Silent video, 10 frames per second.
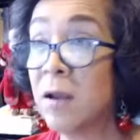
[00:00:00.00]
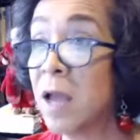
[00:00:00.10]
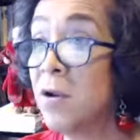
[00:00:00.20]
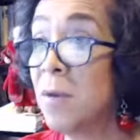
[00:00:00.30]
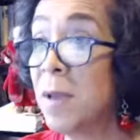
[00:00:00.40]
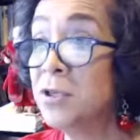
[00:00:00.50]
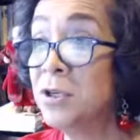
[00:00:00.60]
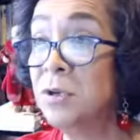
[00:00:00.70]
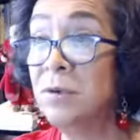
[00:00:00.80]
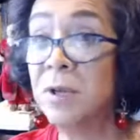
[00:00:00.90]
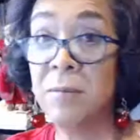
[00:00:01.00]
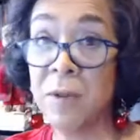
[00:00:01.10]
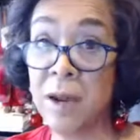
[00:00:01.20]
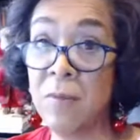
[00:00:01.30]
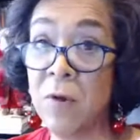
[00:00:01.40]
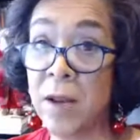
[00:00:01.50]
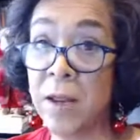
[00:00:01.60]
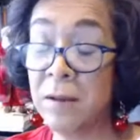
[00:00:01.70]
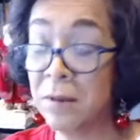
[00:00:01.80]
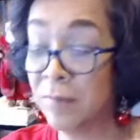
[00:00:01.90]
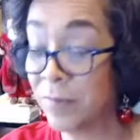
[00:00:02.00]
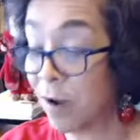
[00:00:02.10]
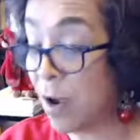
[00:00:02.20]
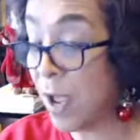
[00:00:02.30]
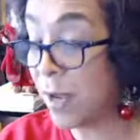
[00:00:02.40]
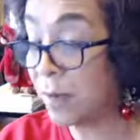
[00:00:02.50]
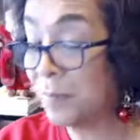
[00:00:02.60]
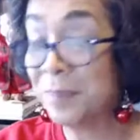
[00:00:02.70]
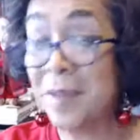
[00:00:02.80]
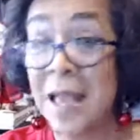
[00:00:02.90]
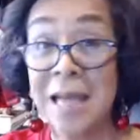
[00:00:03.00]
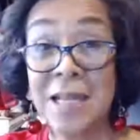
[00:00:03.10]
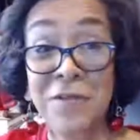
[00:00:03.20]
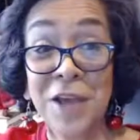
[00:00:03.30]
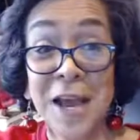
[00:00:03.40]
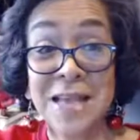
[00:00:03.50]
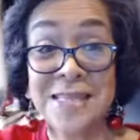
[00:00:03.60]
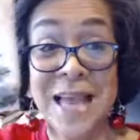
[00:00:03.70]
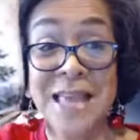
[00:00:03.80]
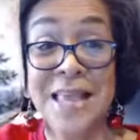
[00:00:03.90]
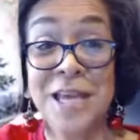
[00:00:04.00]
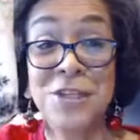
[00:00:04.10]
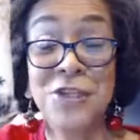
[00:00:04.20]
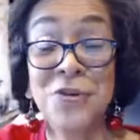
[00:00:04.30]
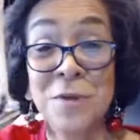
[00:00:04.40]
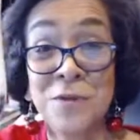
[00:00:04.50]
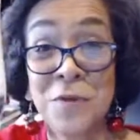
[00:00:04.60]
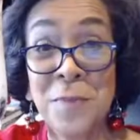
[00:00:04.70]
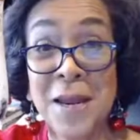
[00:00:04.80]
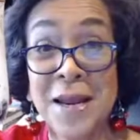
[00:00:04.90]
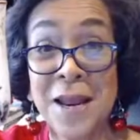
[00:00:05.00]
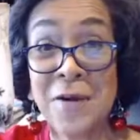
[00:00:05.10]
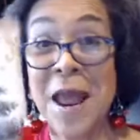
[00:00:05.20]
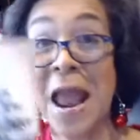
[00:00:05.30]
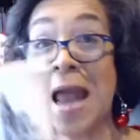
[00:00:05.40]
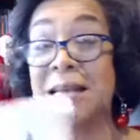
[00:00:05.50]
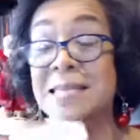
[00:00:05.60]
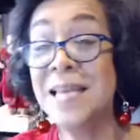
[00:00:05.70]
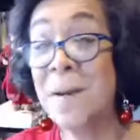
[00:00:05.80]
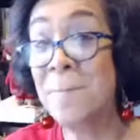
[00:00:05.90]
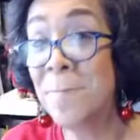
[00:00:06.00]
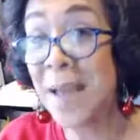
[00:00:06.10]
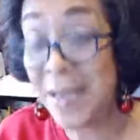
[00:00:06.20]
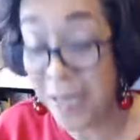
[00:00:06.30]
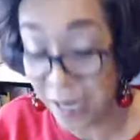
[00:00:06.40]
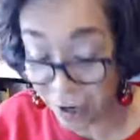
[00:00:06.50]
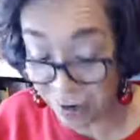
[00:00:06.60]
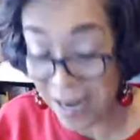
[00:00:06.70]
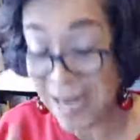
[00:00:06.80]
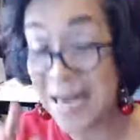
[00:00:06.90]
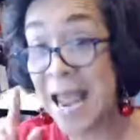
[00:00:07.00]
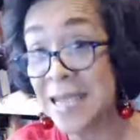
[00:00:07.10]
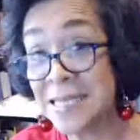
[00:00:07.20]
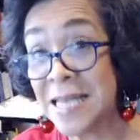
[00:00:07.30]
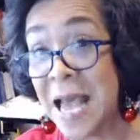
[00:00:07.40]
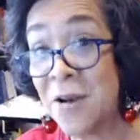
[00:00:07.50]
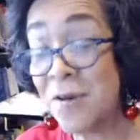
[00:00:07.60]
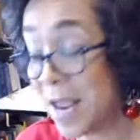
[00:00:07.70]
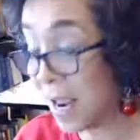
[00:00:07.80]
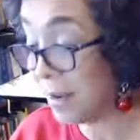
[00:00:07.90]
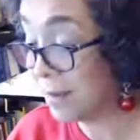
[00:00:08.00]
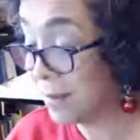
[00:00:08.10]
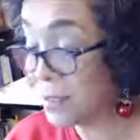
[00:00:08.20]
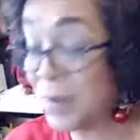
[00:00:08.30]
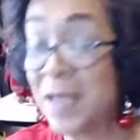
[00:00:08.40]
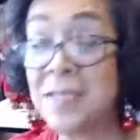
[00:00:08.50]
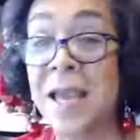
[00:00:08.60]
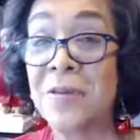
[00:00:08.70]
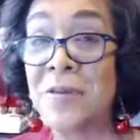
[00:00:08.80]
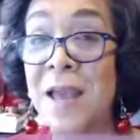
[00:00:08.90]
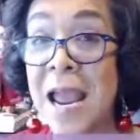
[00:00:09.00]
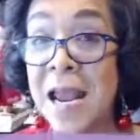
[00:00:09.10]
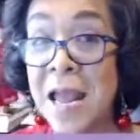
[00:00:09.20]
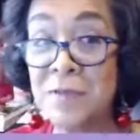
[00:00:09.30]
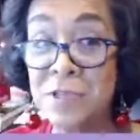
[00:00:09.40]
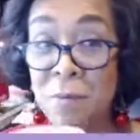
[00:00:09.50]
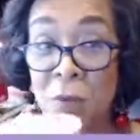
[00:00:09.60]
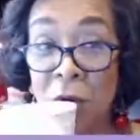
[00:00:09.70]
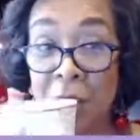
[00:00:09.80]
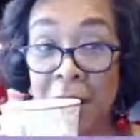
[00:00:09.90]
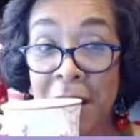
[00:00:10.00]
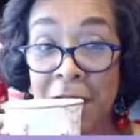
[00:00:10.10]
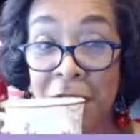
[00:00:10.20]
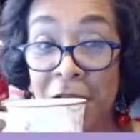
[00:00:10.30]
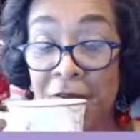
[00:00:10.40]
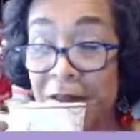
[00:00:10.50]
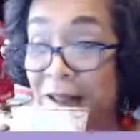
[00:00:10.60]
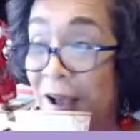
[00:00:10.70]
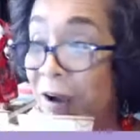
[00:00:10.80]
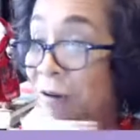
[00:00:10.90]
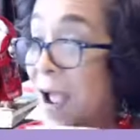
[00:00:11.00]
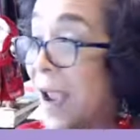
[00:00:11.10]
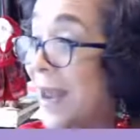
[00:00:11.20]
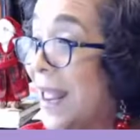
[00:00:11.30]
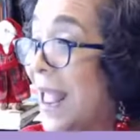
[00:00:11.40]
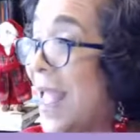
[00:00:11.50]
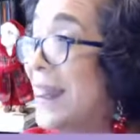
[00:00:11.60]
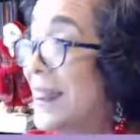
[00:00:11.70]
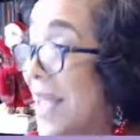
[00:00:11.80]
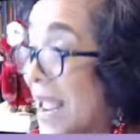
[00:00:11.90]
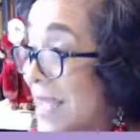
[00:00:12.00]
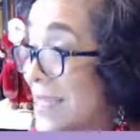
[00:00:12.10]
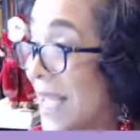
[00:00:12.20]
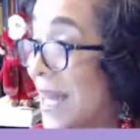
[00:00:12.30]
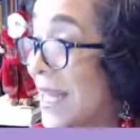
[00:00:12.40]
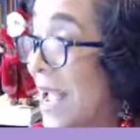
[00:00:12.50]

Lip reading: I don't know about you, but I'm ready. All right. Love you guys. Thank you so much for being here. And I'll see you back here next Saturday so we get together and have some more coffee. All right. Thanks, Kelly.